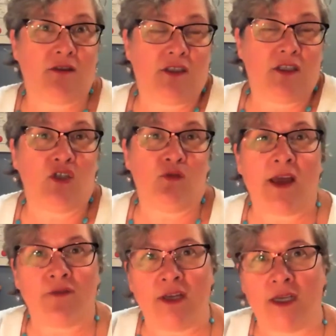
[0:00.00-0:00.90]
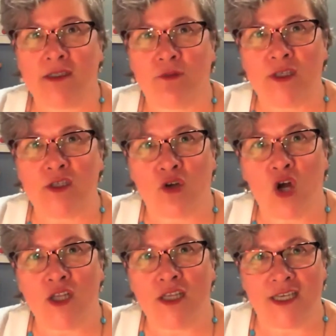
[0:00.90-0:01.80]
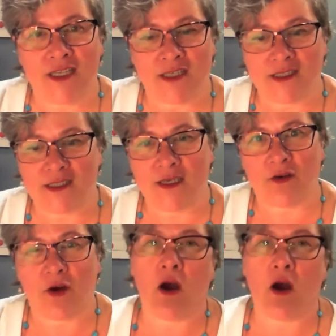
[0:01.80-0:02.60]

Did you have a nice winter holiday this year?